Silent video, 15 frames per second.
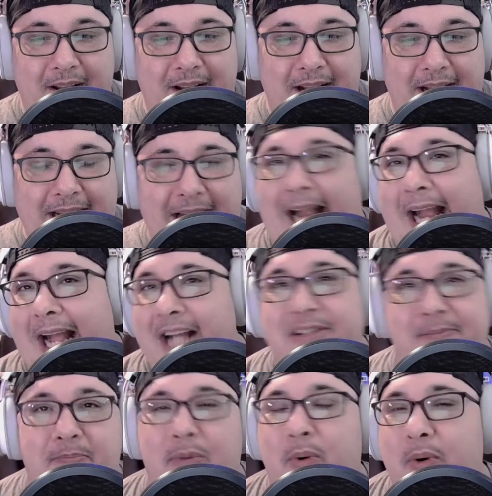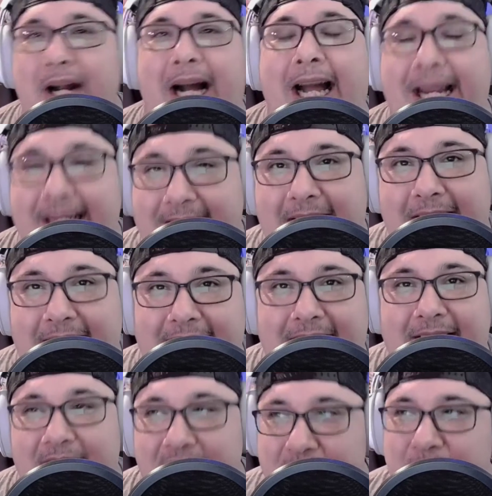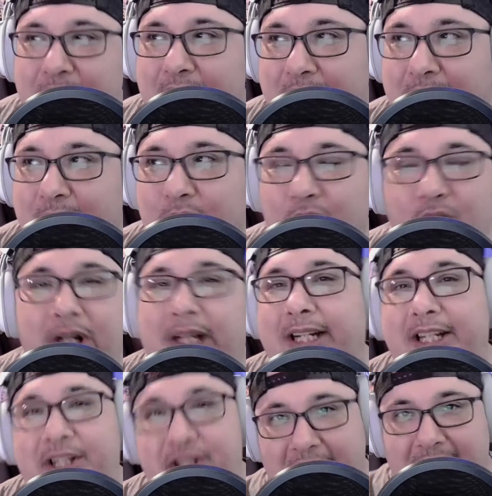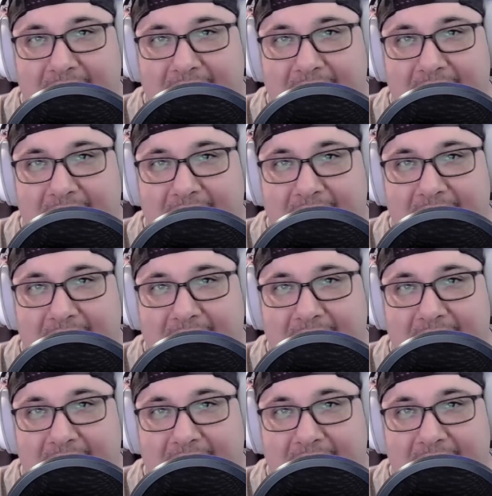it has more eye candy than you could really shake